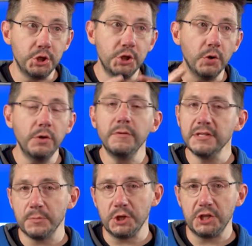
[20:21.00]
show you
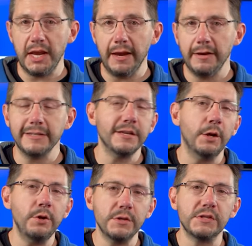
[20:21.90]
this machine and
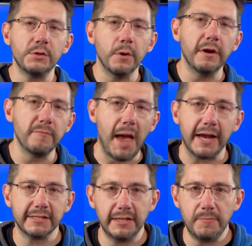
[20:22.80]
tell you the story of
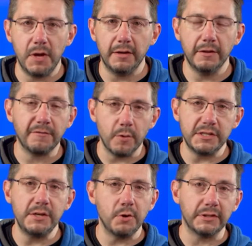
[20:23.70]
Max Leabman, the
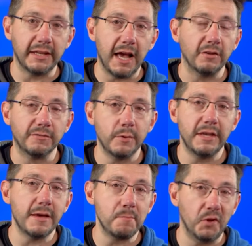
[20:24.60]
14 year old in
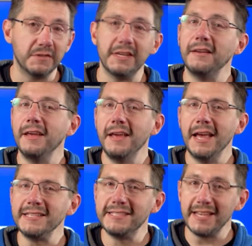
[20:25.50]
California that built it
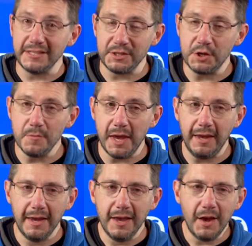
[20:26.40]
and sent it to
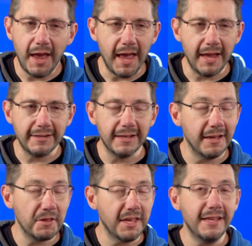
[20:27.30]
me, and
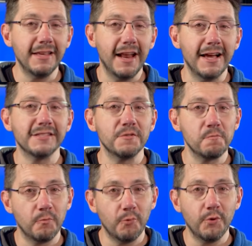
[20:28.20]
the, the kid that has
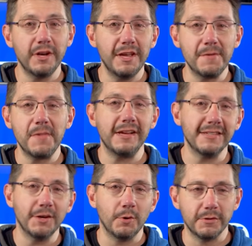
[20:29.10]
some pretty
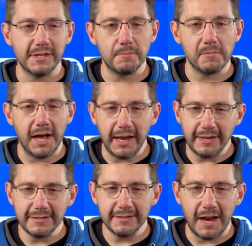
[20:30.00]
amazing goals in
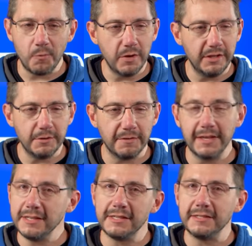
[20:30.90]
mind. I really don't
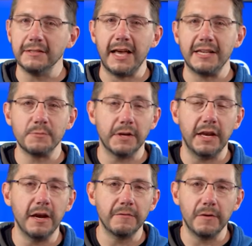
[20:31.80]
think this is the last we're
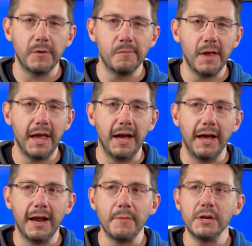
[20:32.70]
going to hear from him,
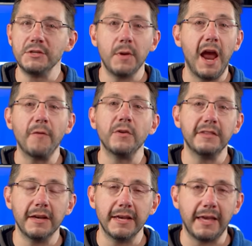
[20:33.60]
and I'm going to do
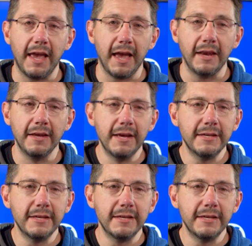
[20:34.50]
everything I can